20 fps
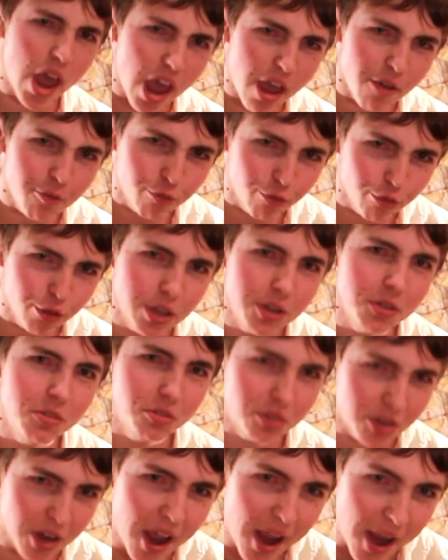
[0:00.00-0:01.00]
every
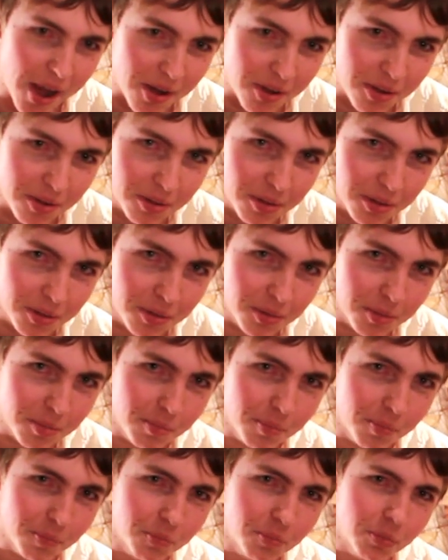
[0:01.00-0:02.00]
day.
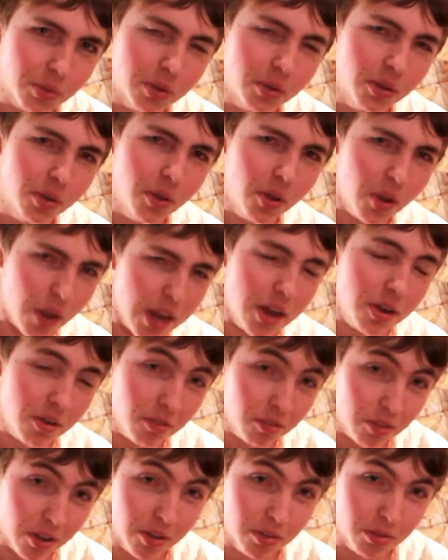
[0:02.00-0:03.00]
In
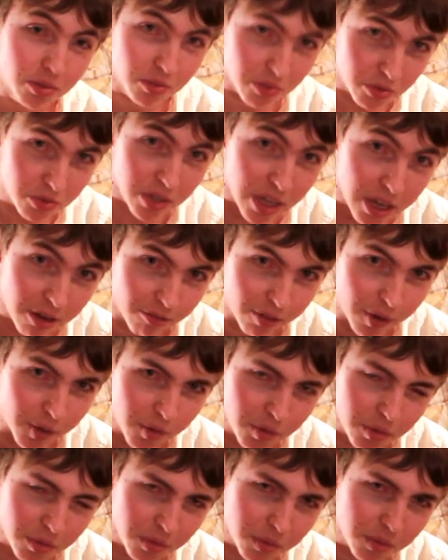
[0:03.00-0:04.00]
this
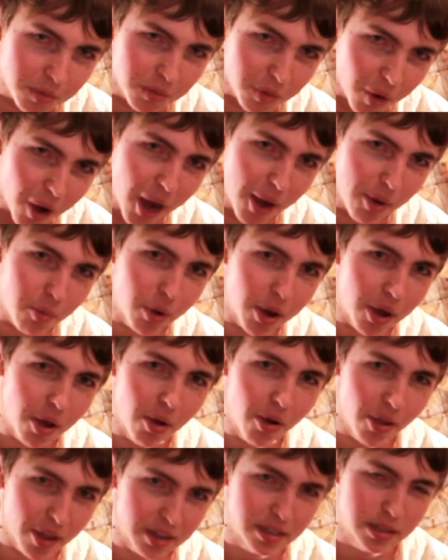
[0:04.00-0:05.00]
series, I will
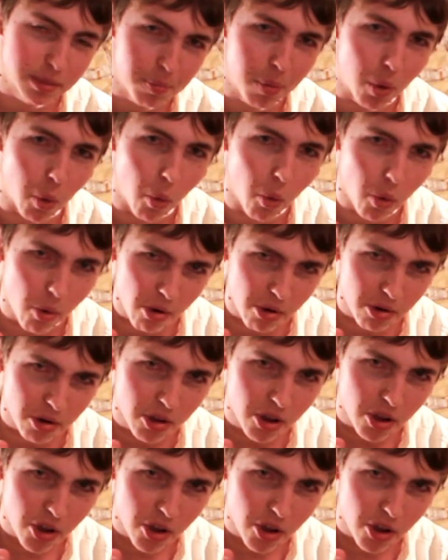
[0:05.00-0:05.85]
explore